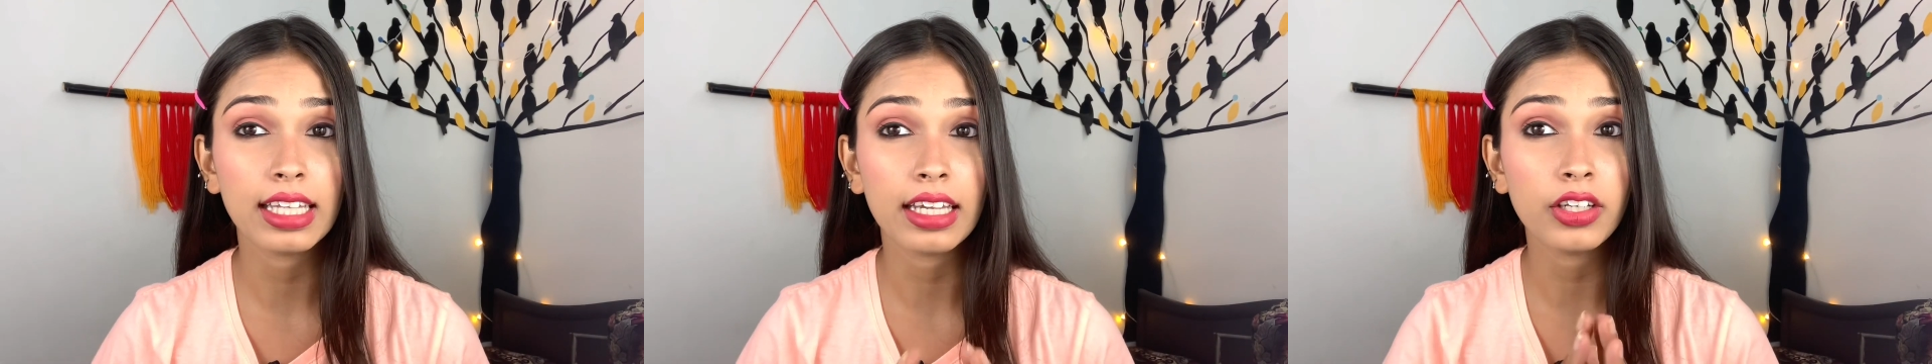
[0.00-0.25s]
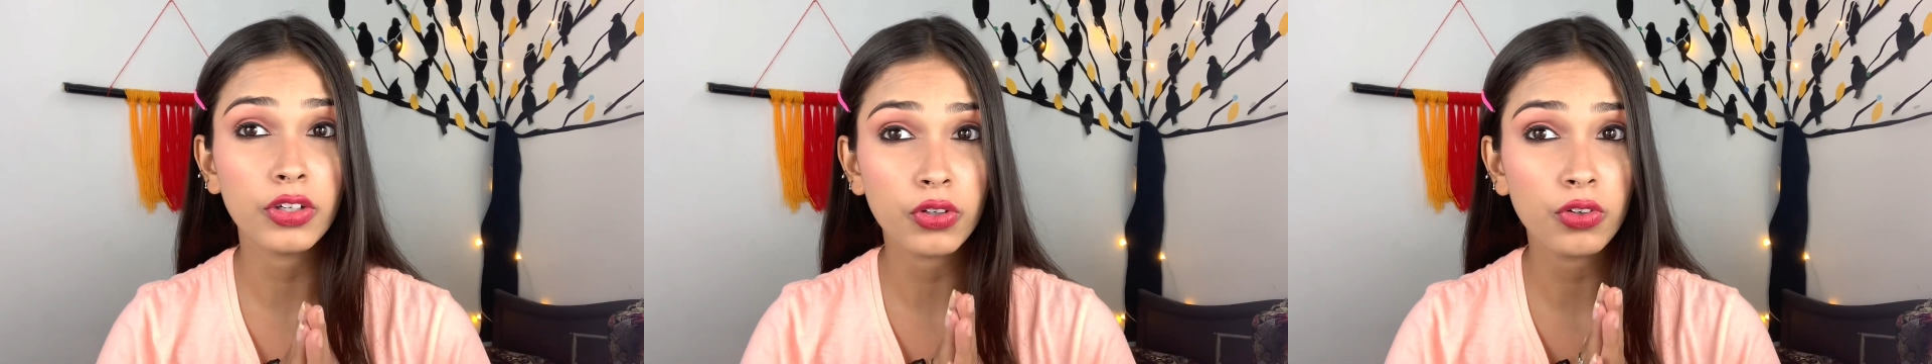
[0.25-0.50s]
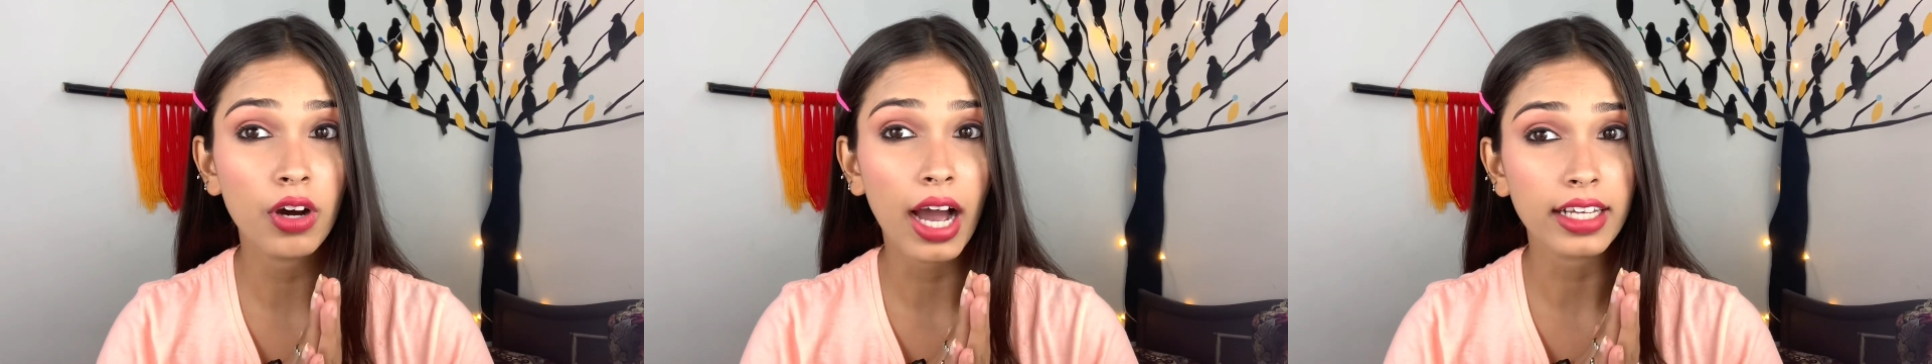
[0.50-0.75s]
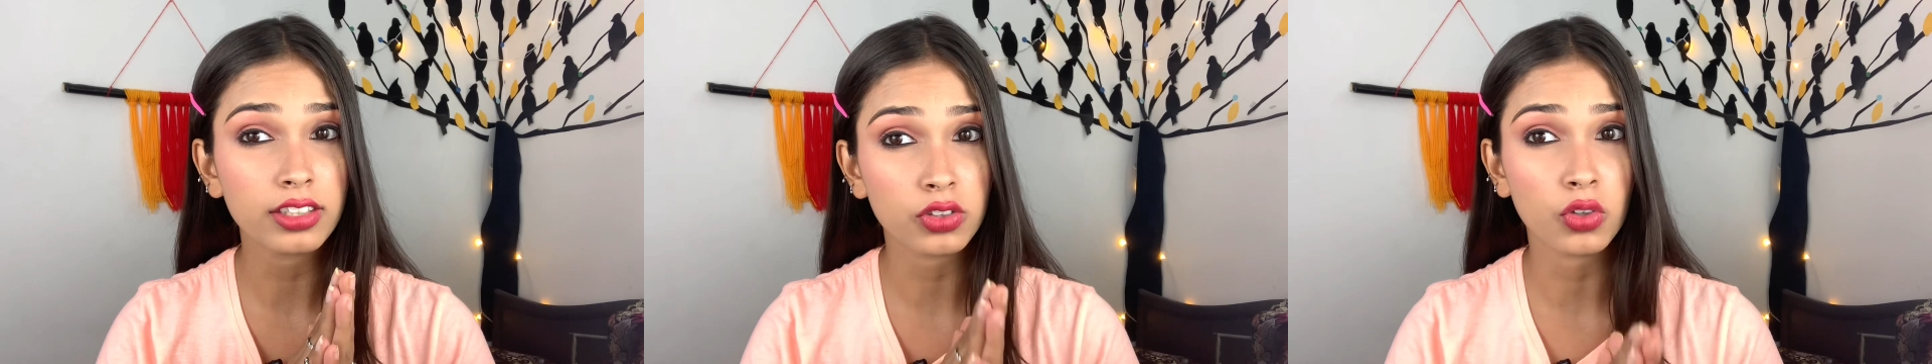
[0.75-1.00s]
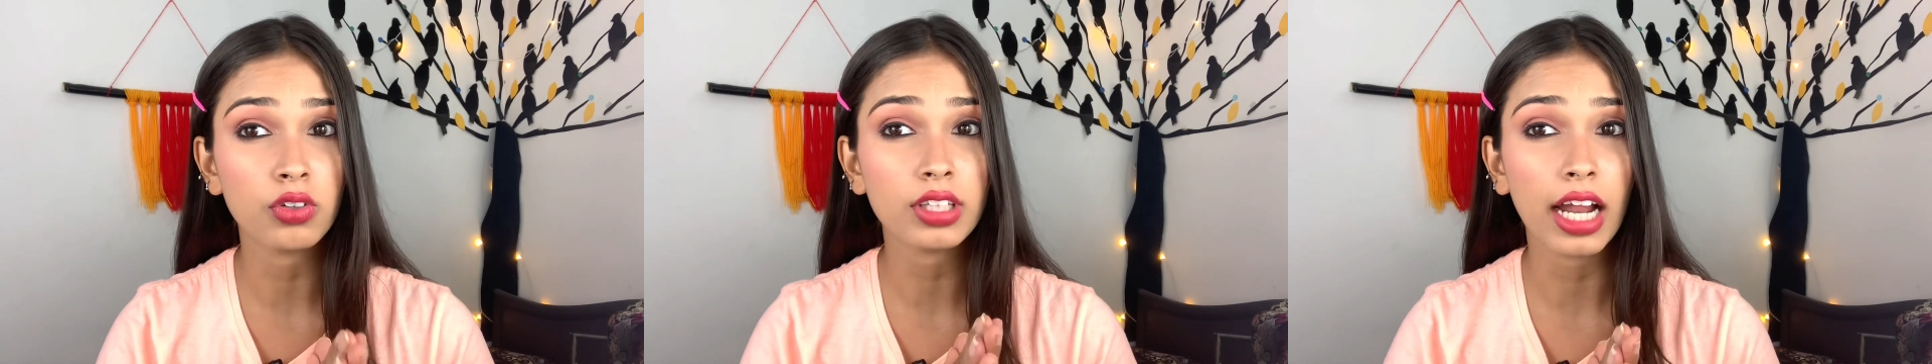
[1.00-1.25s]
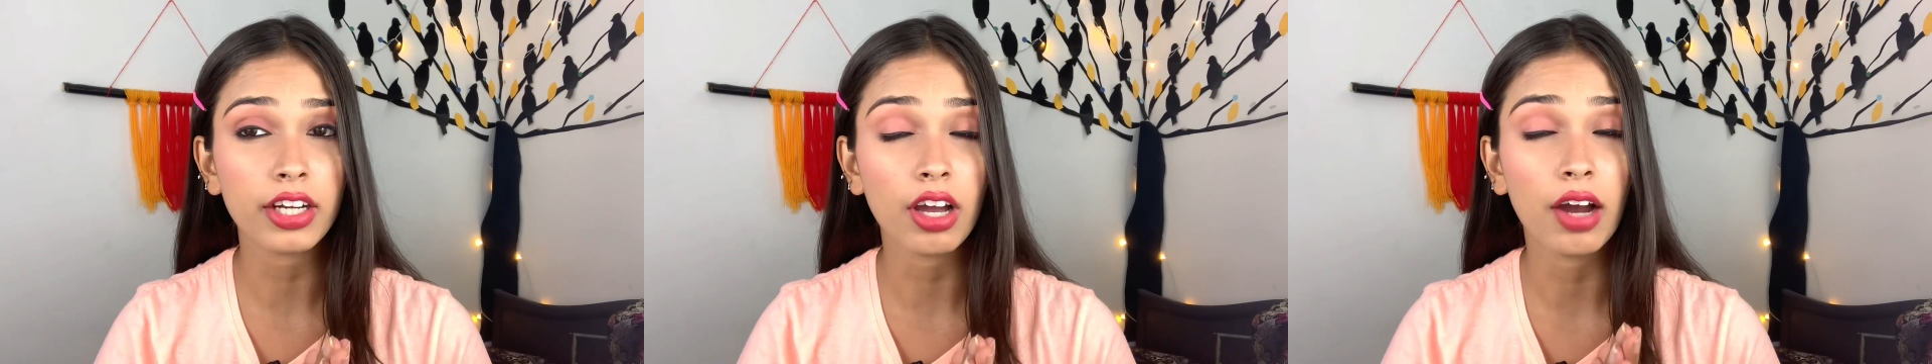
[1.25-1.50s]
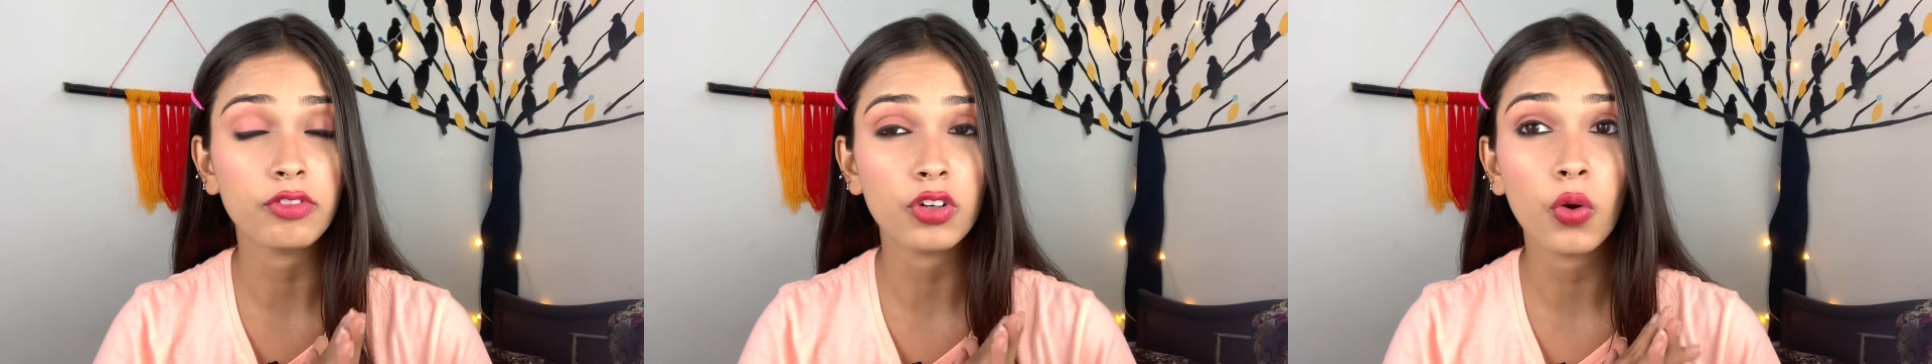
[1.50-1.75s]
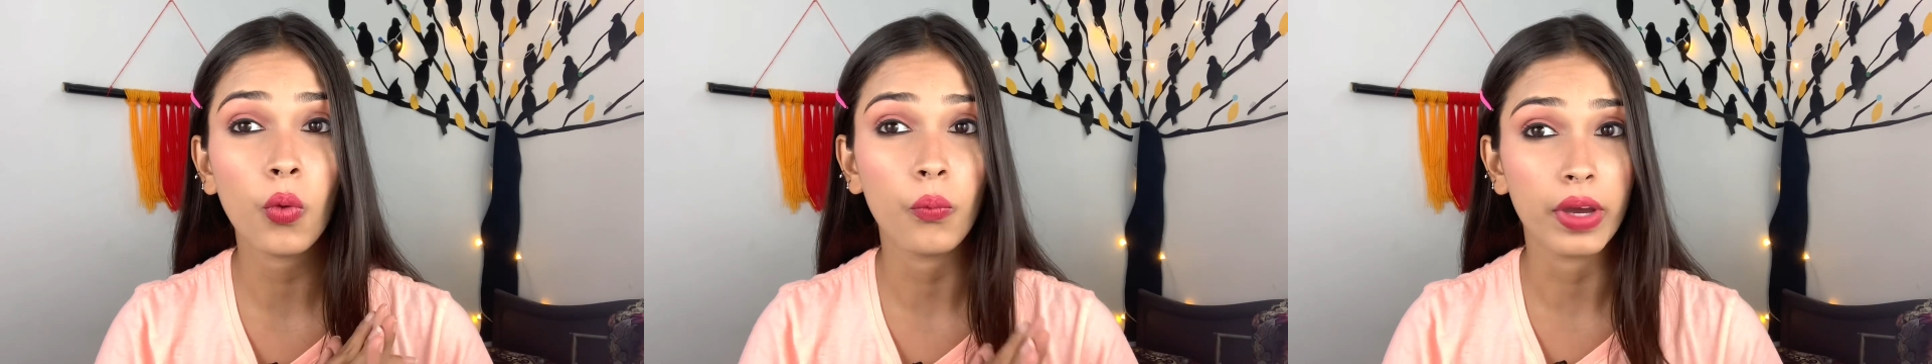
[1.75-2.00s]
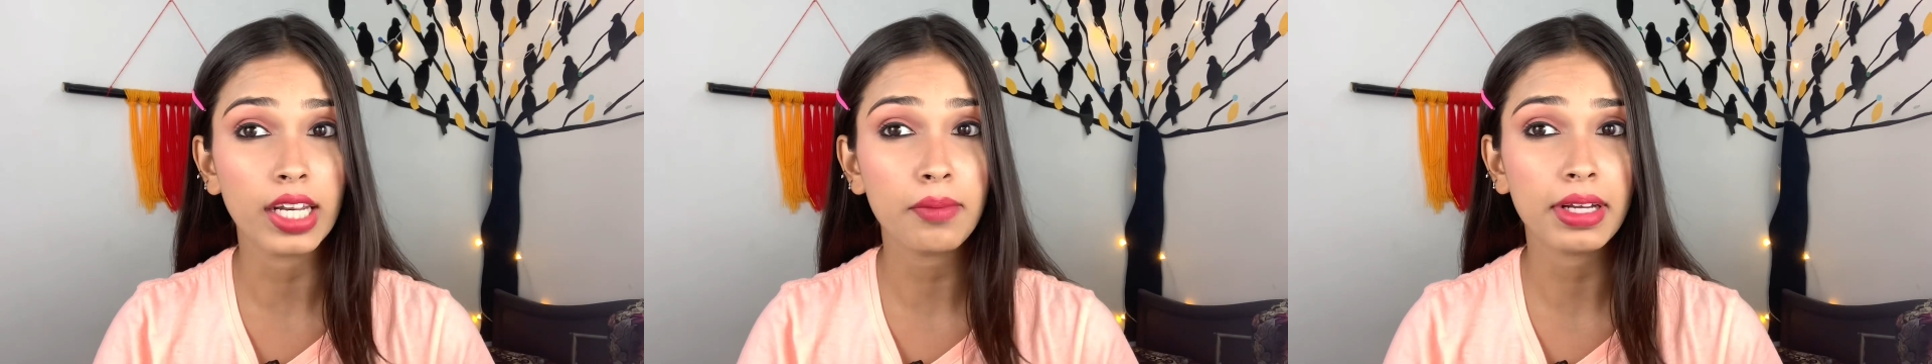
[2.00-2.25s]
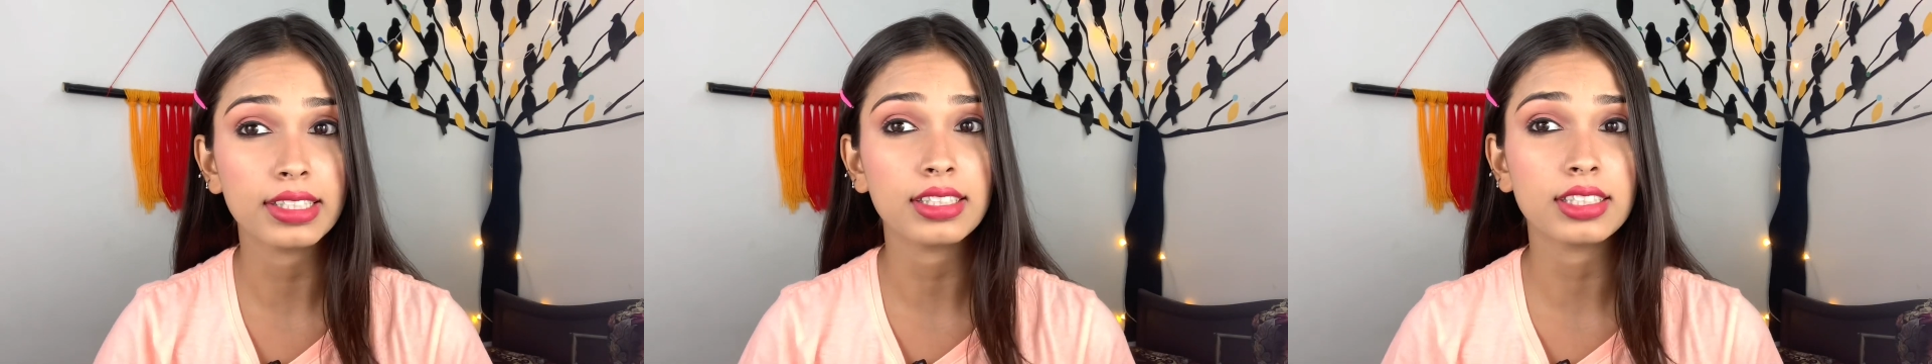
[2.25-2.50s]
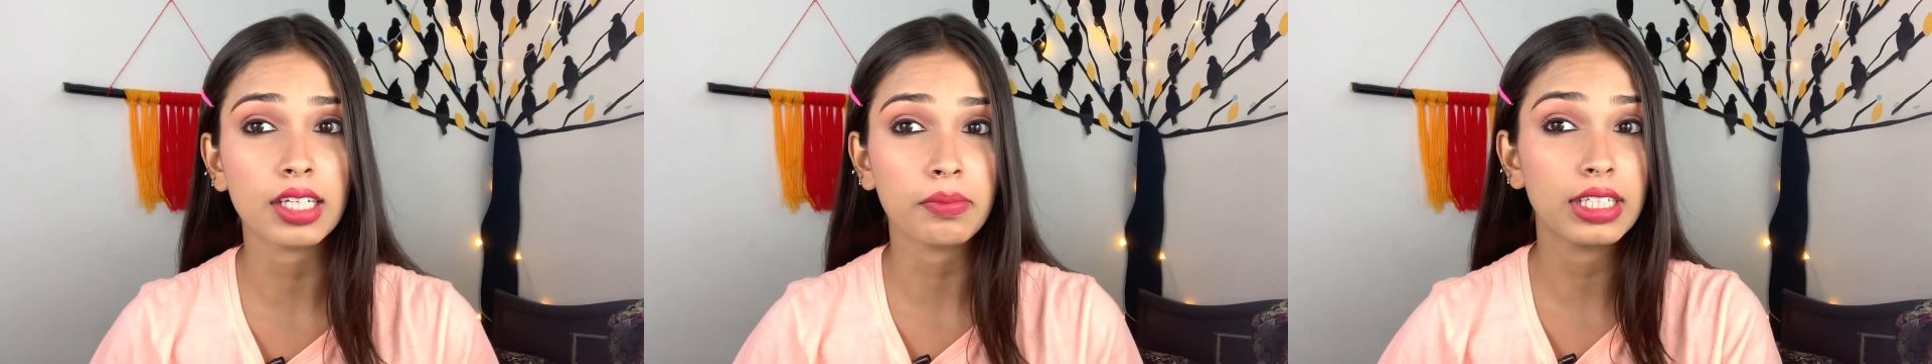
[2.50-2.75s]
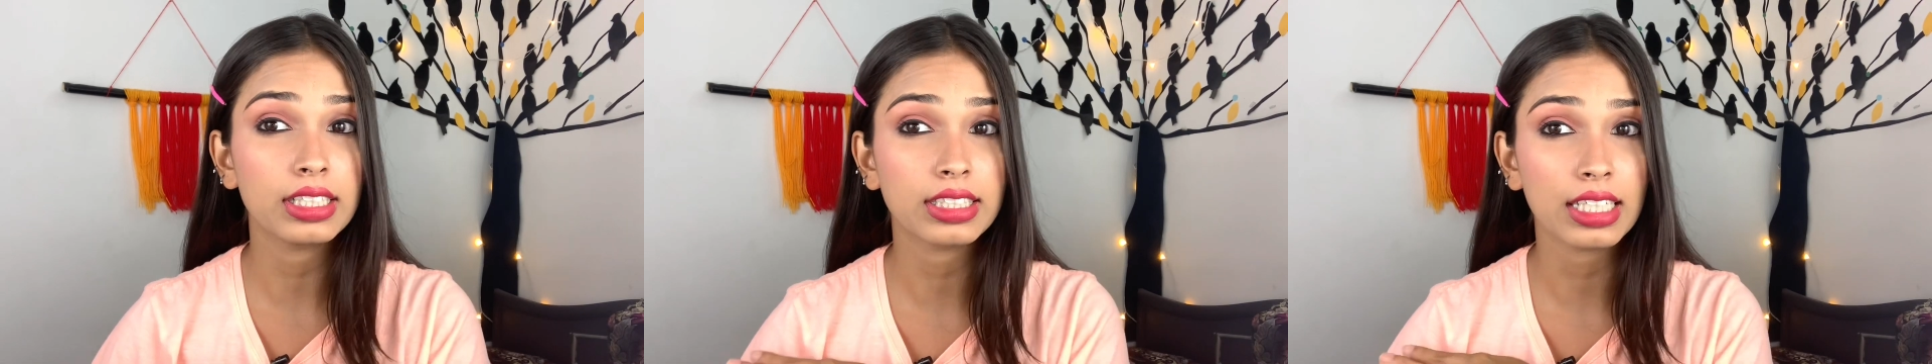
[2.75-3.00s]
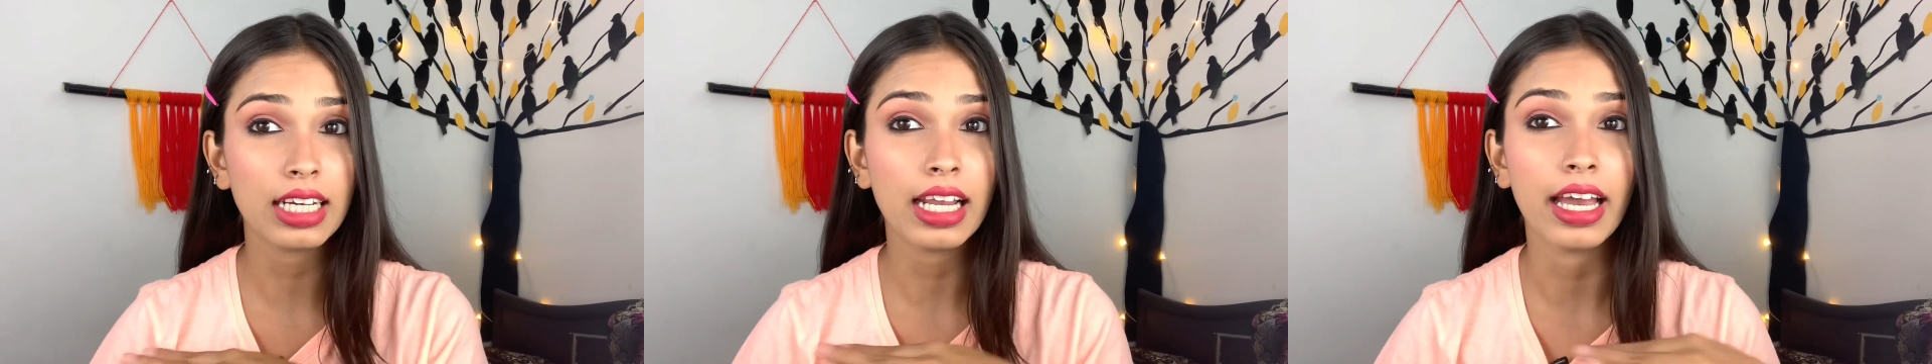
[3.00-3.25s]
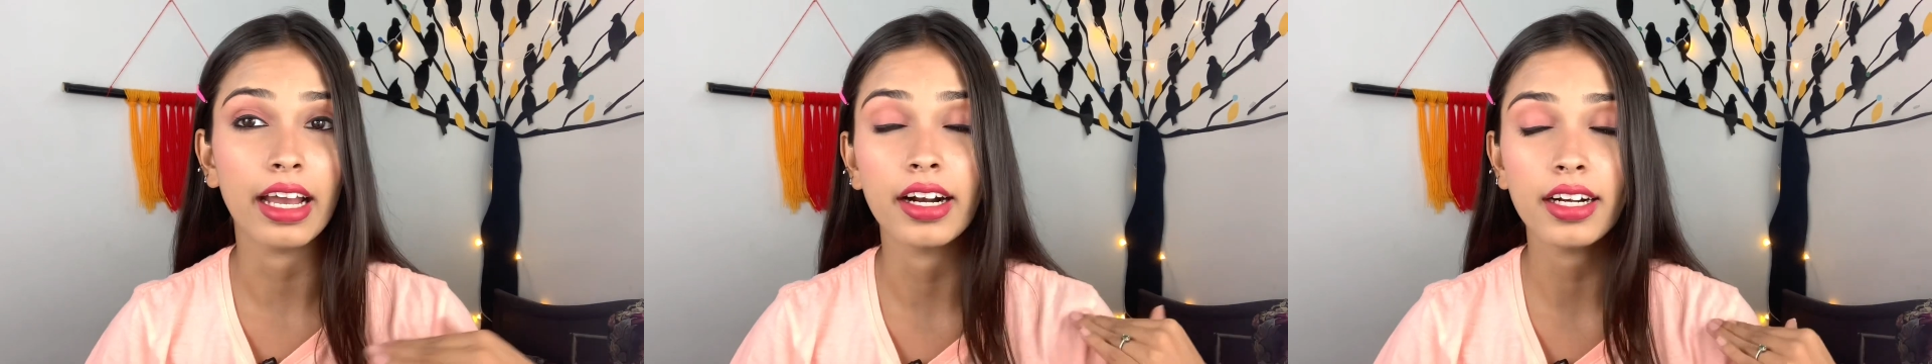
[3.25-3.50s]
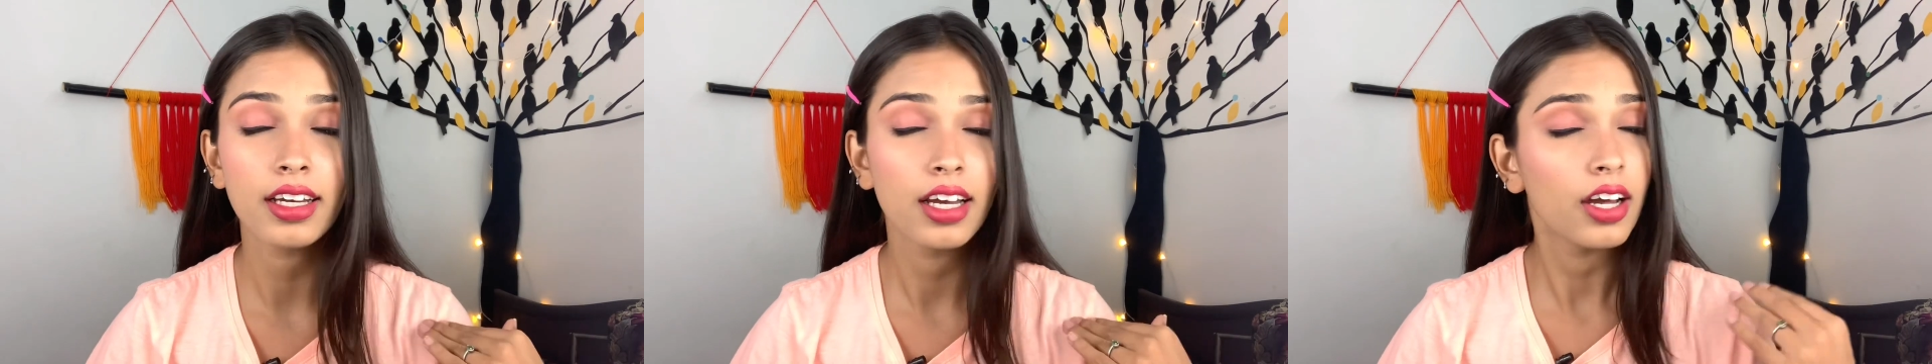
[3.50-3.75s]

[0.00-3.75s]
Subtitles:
then you guys know that you have to look very presentable till here,